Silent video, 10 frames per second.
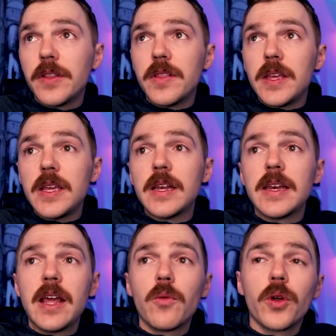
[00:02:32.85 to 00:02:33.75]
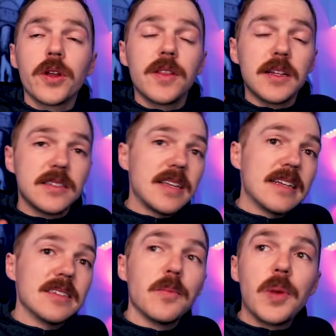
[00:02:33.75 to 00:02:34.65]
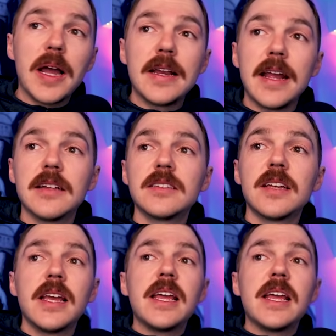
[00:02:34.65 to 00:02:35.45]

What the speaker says: the network that says Binance.